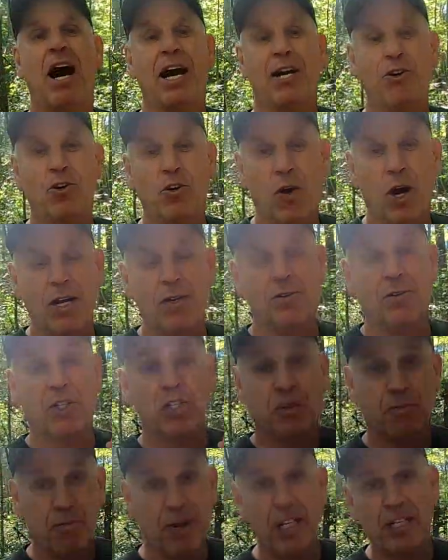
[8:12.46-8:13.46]
I know how to
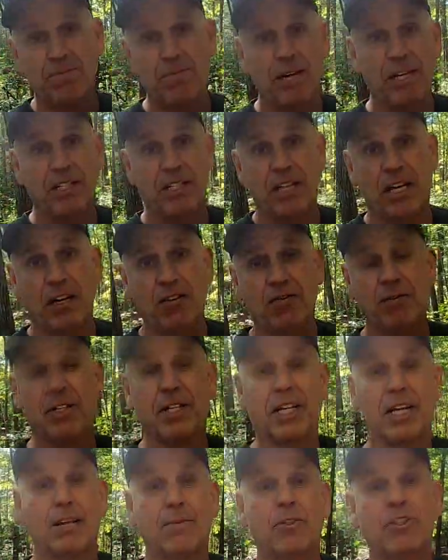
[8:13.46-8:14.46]
express myself
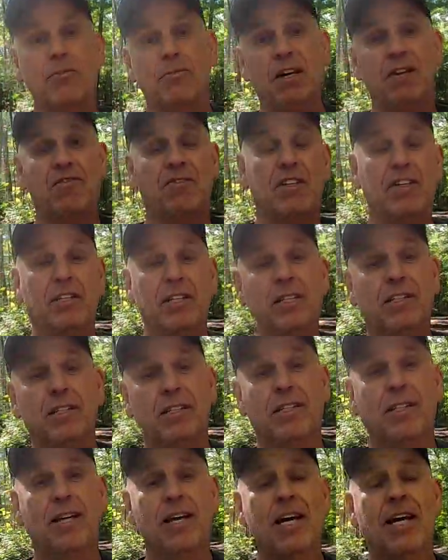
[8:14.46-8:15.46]
when it comes to my
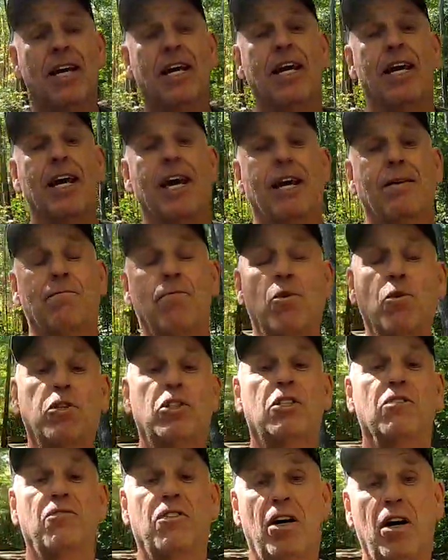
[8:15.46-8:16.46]
feelings. And
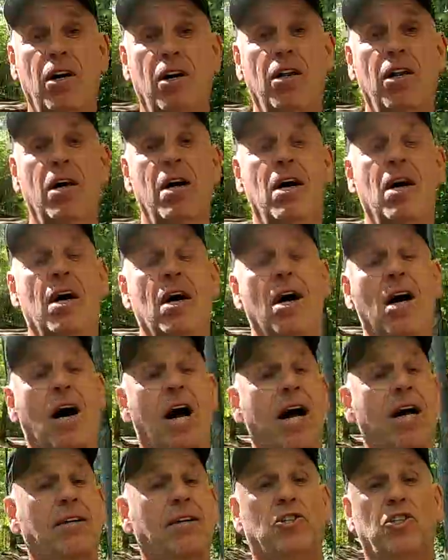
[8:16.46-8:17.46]
most of all,
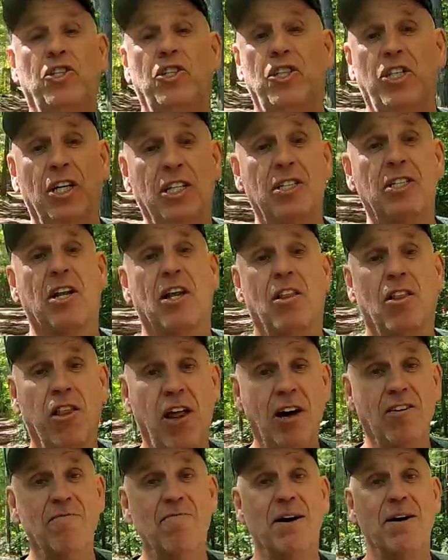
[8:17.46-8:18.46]
I just
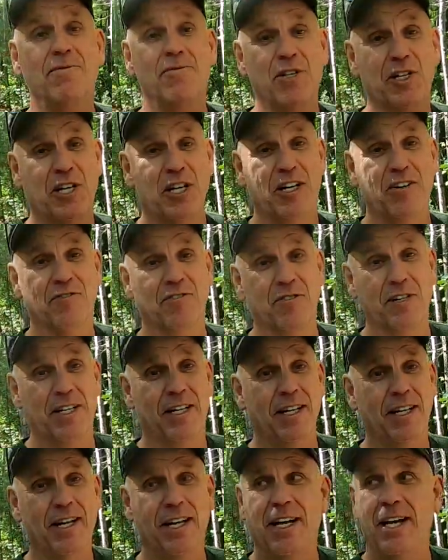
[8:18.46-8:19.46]
love my
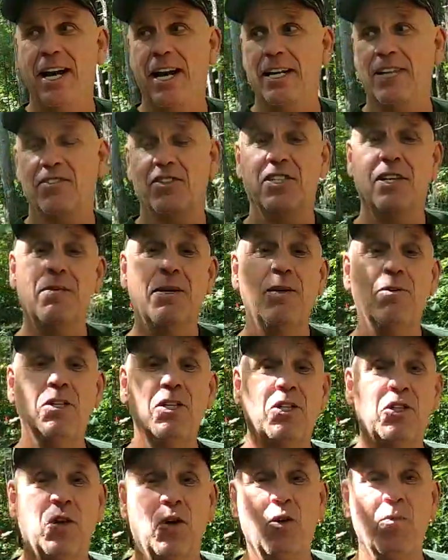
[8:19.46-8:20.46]
recovery. And if somebody
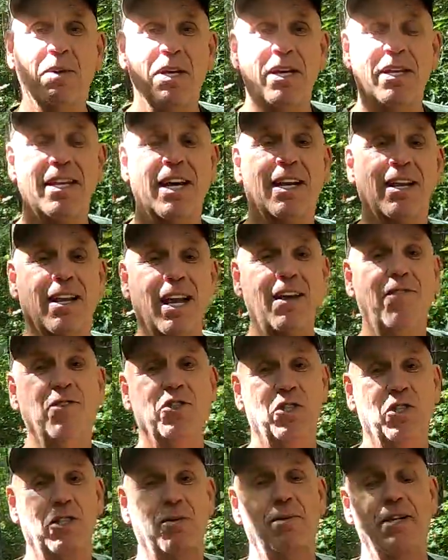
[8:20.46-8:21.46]
would have told me that life
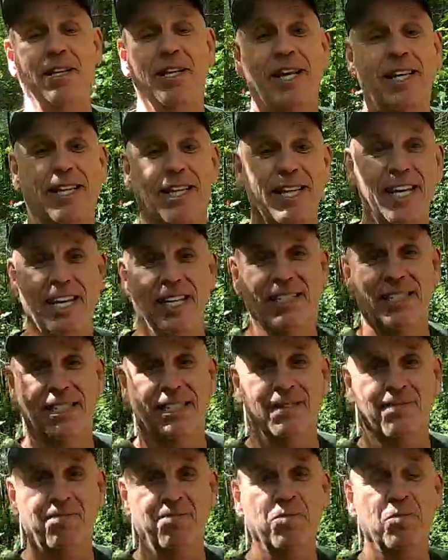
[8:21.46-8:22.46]
was going to be like
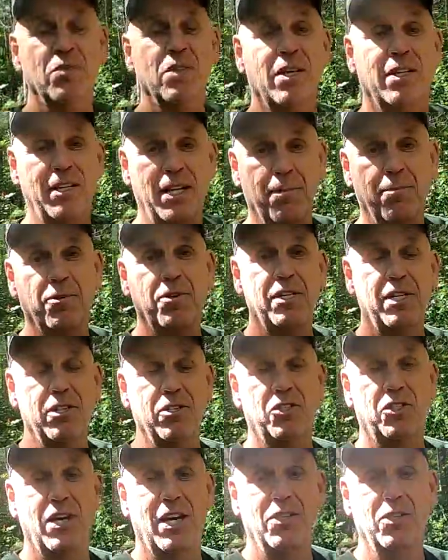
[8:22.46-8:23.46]
this a number of
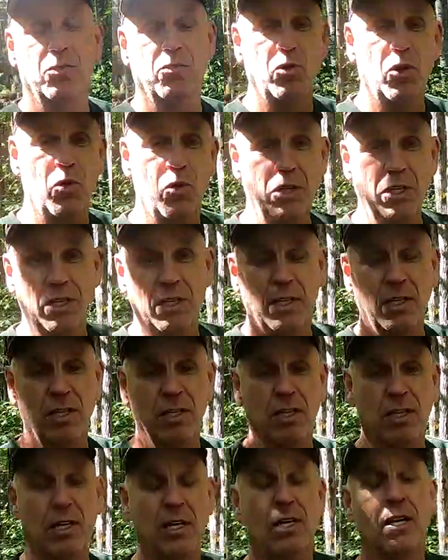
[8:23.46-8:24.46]
years down the road,
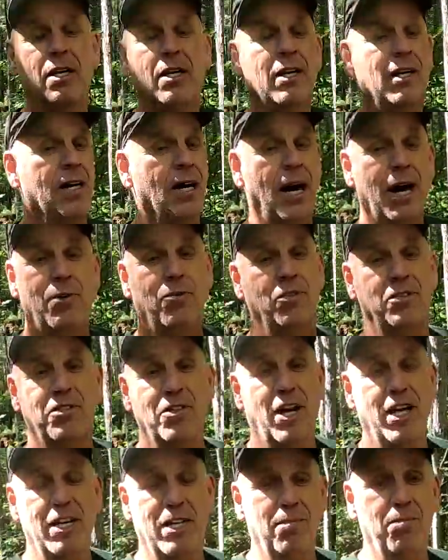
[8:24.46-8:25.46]
I would
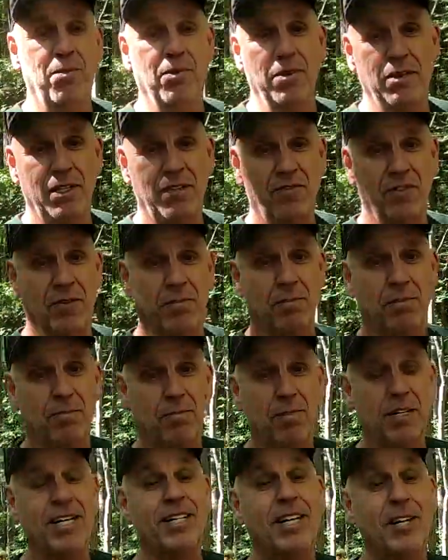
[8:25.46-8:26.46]
not have believed them.
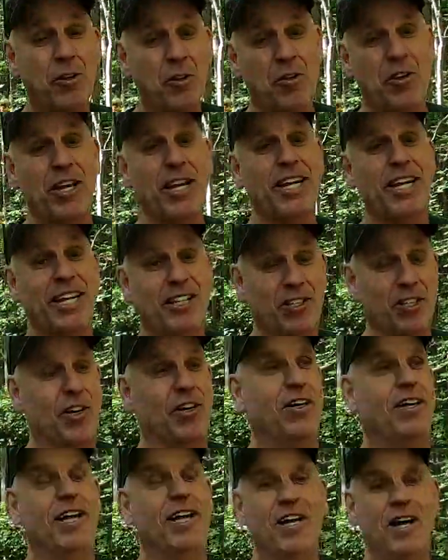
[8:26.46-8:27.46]
But another thing I like
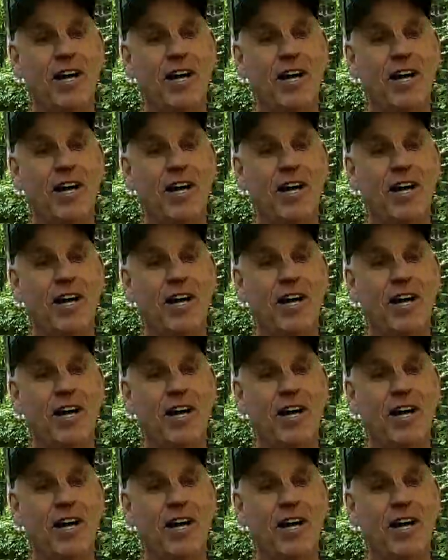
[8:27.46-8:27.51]
to,